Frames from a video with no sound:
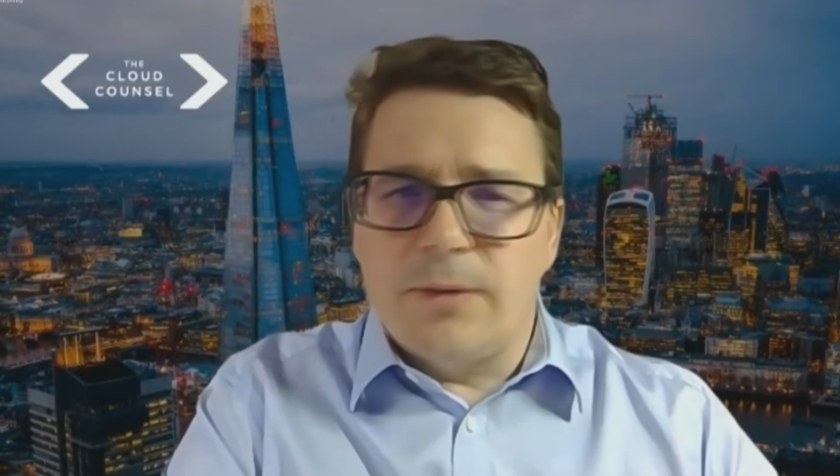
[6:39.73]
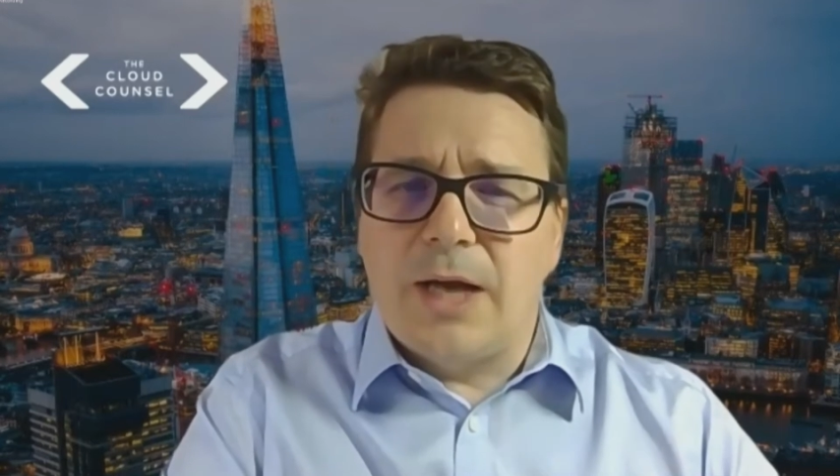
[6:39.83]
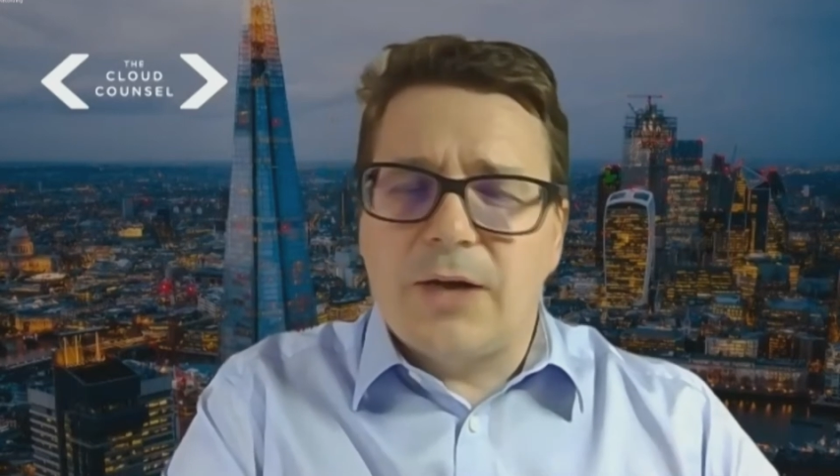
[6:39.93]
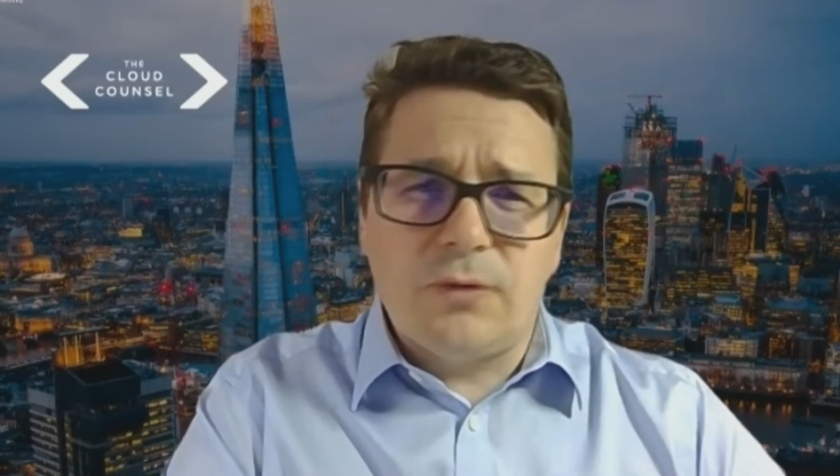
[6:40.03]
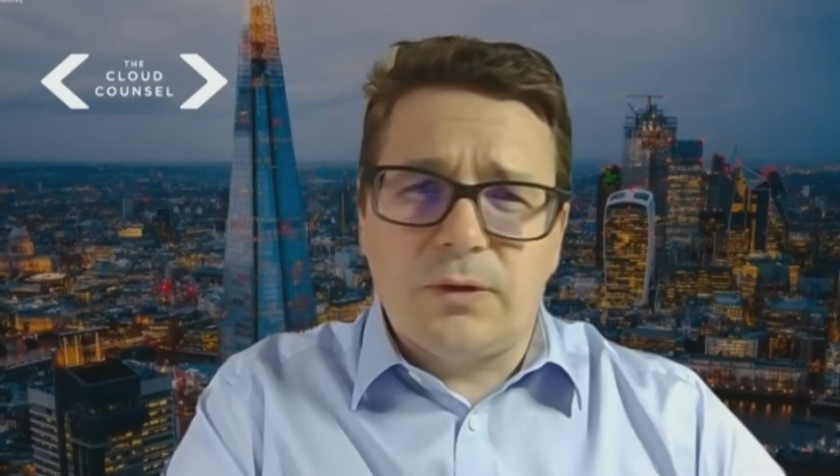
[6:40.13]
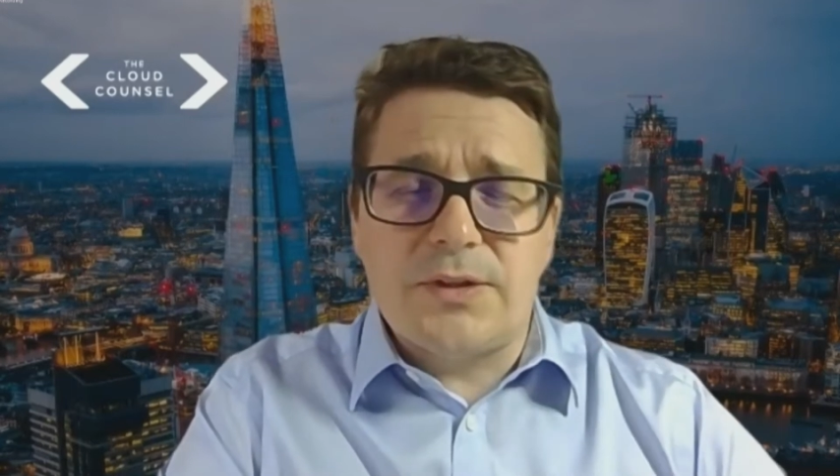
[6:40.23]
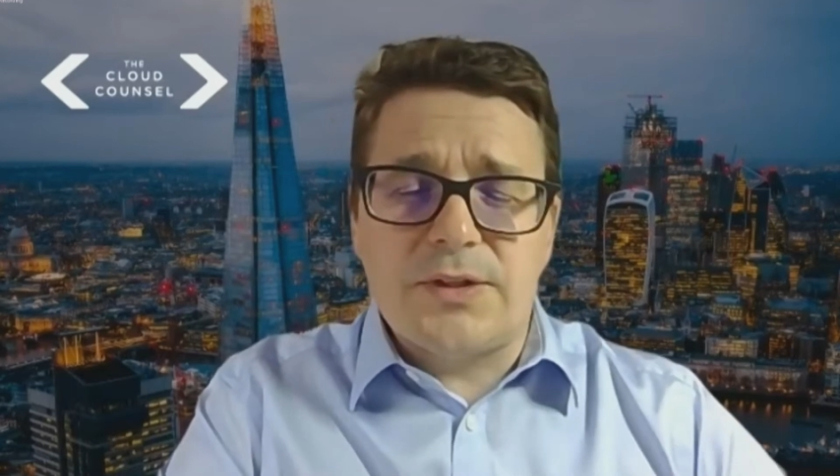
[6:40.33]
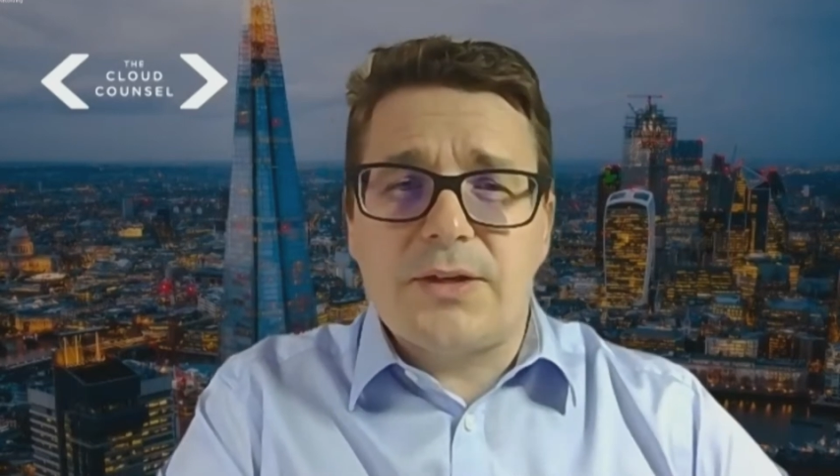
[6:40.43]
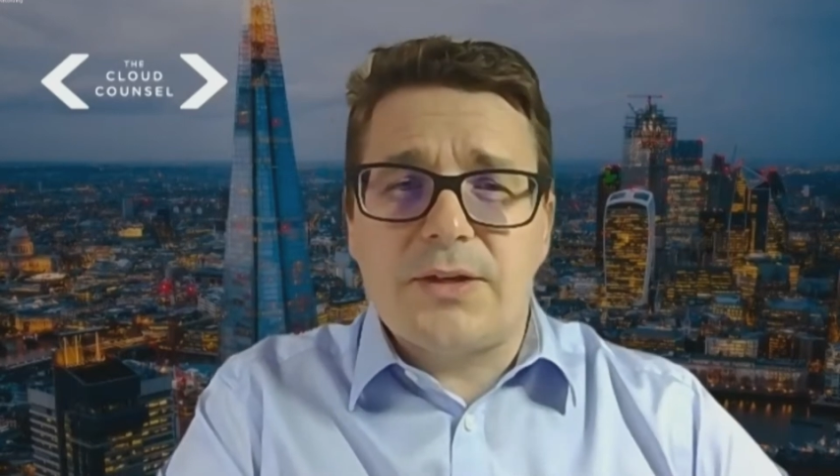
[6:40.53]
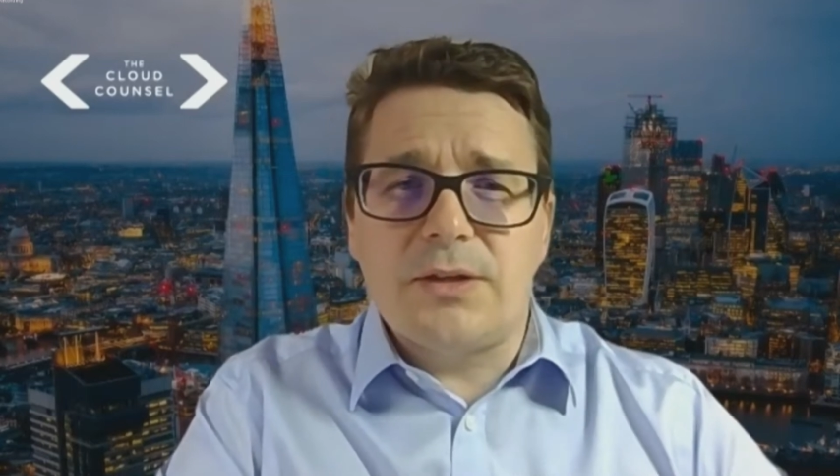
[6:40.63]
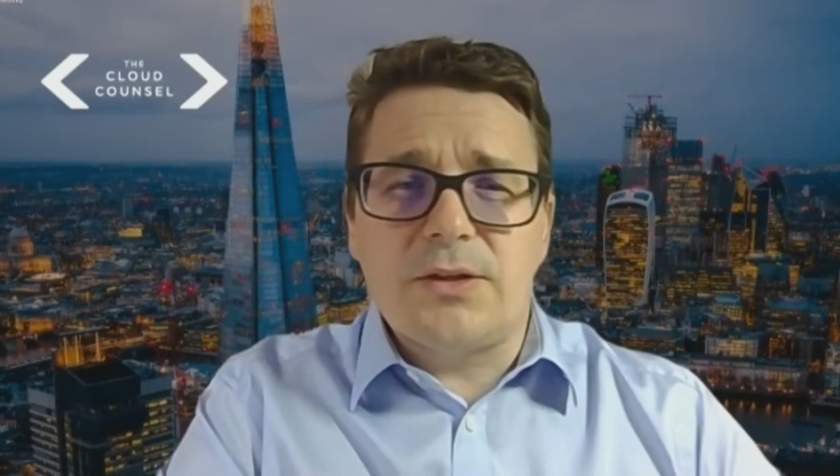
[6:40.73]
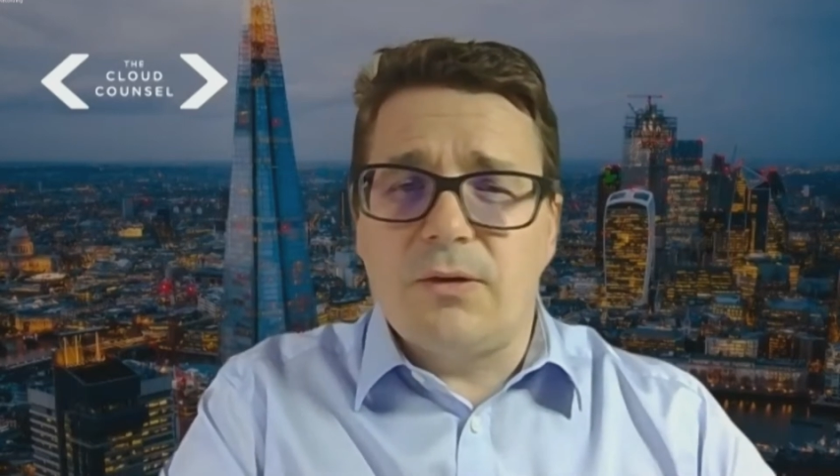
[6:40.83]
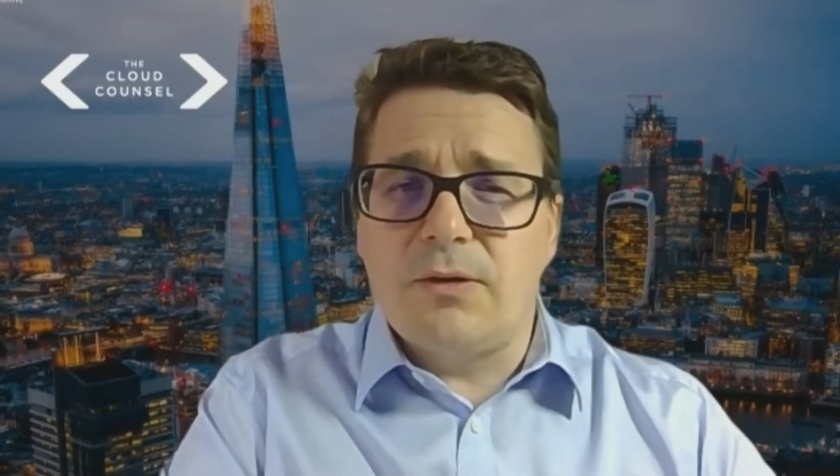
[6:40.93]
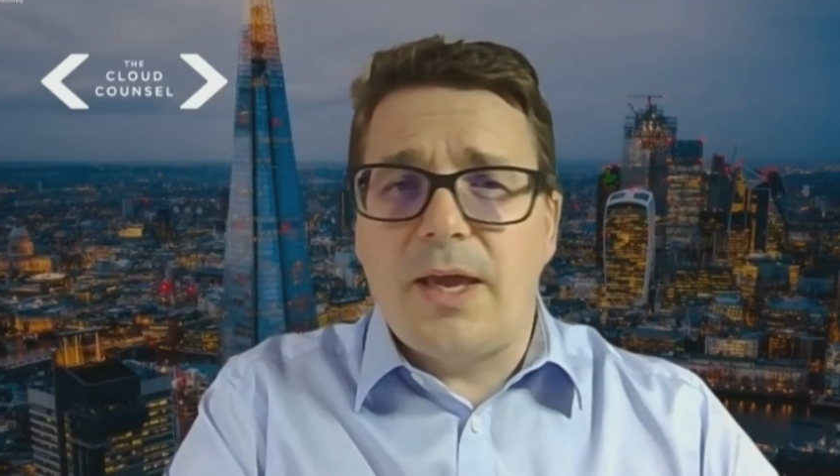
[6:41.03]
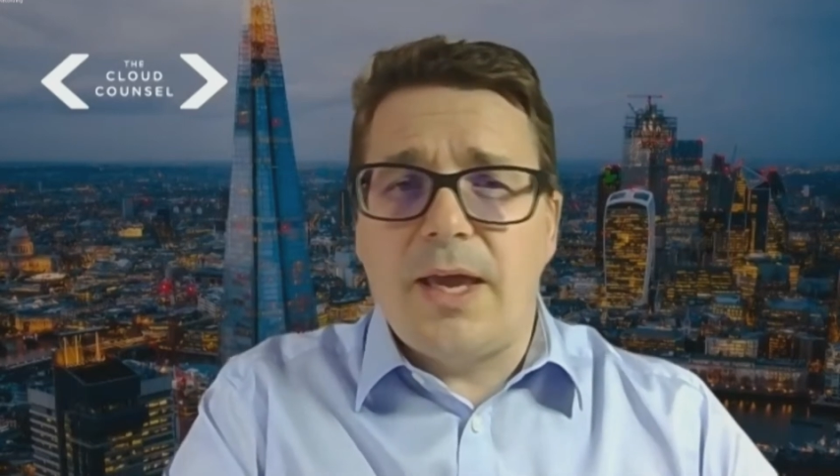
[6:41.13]
natural disasters and
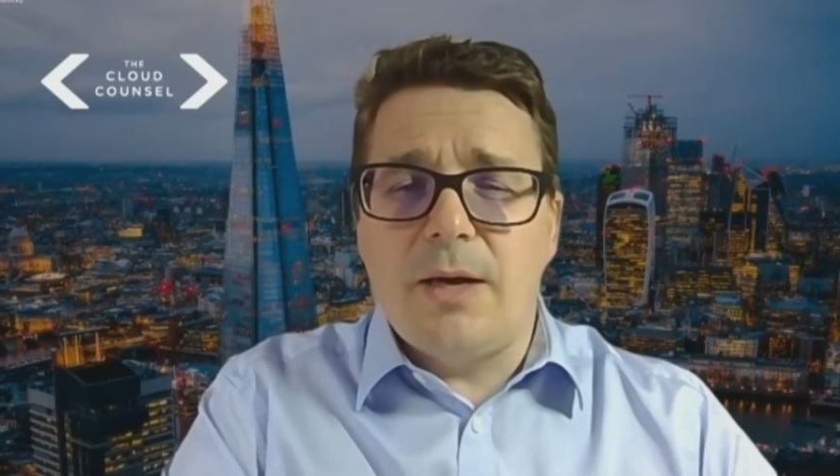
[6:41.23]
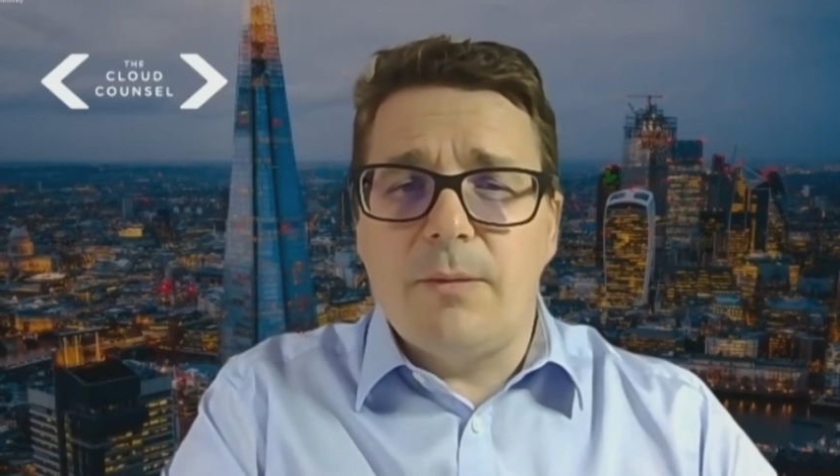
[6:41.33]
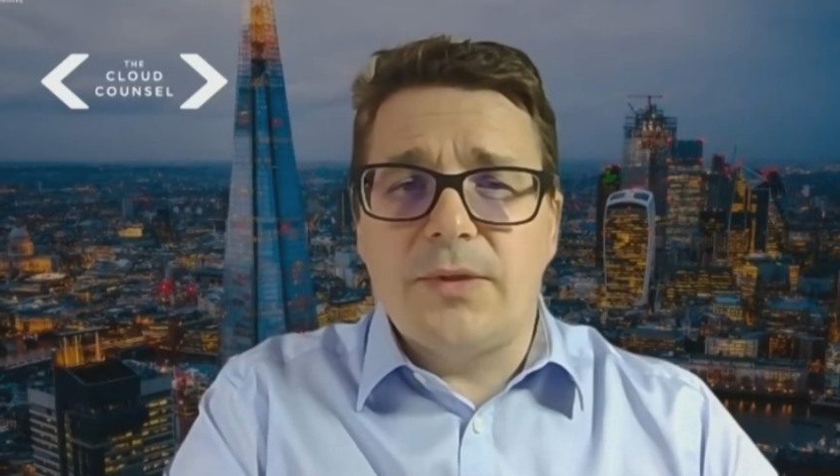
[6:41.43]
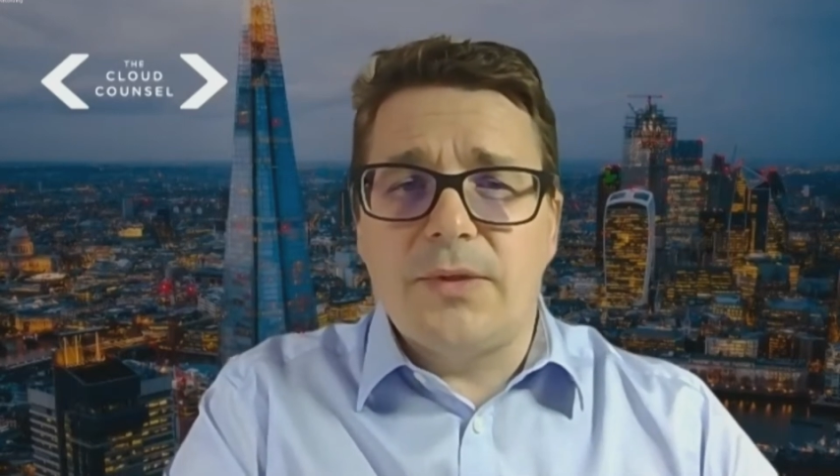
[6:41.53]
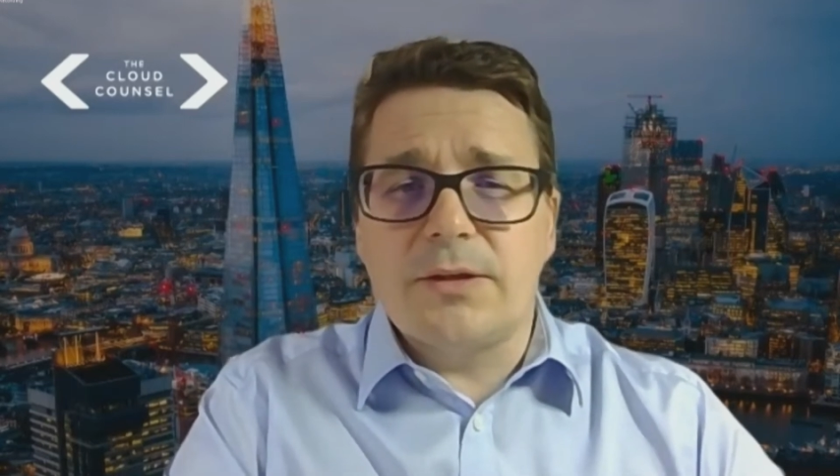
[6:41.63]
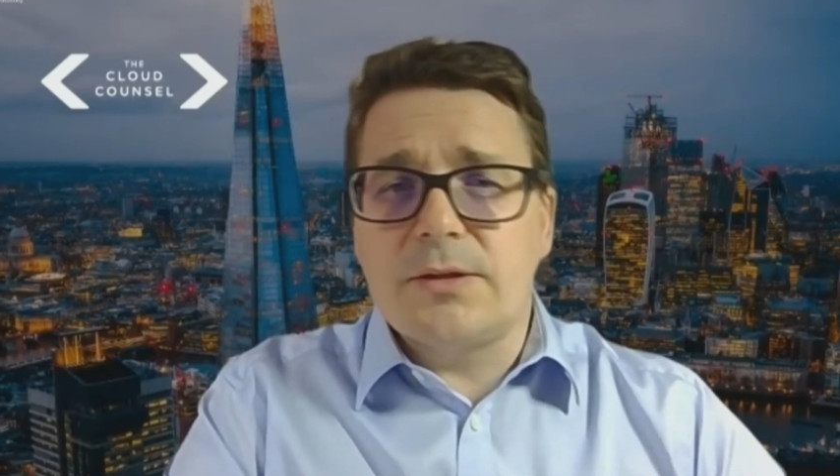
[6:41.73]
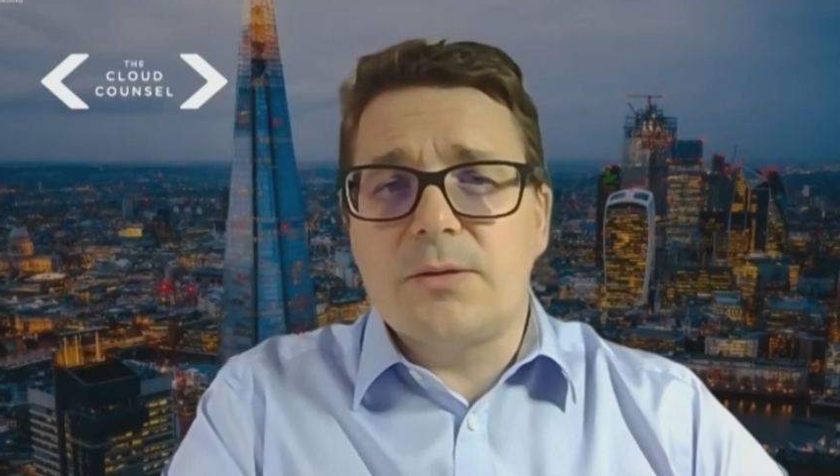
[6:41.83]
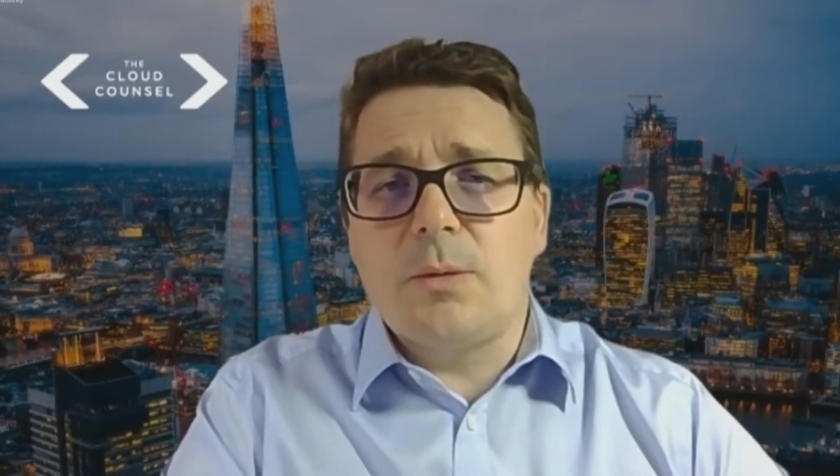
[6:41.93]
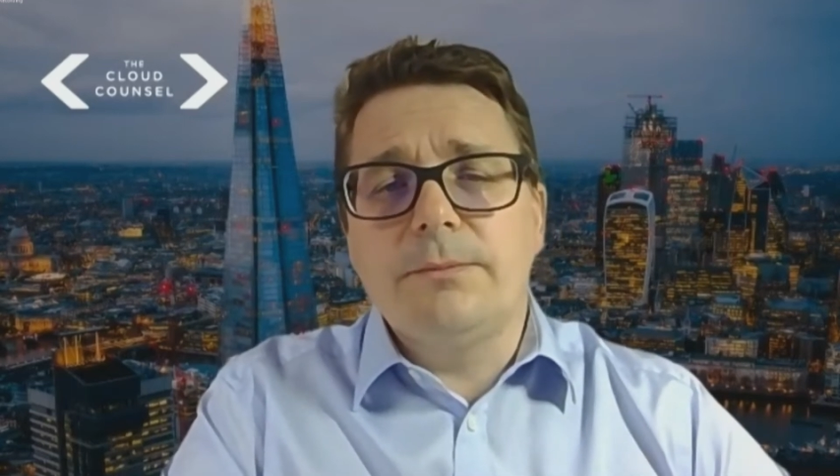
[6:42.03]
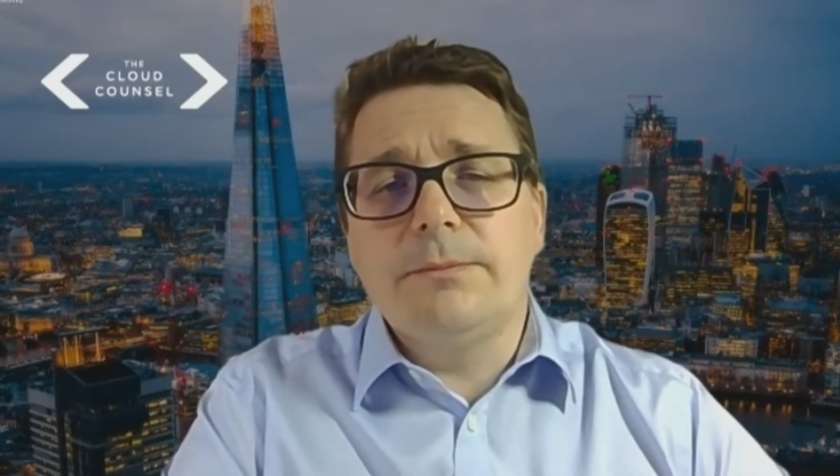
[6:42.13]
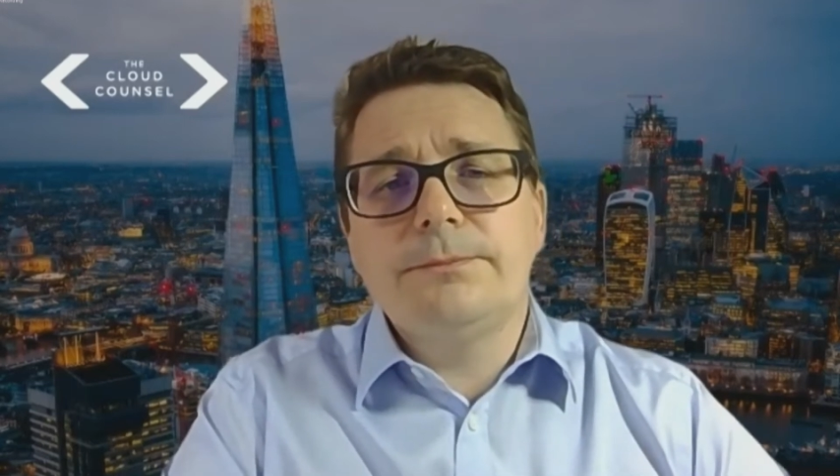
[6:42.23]
other things as well.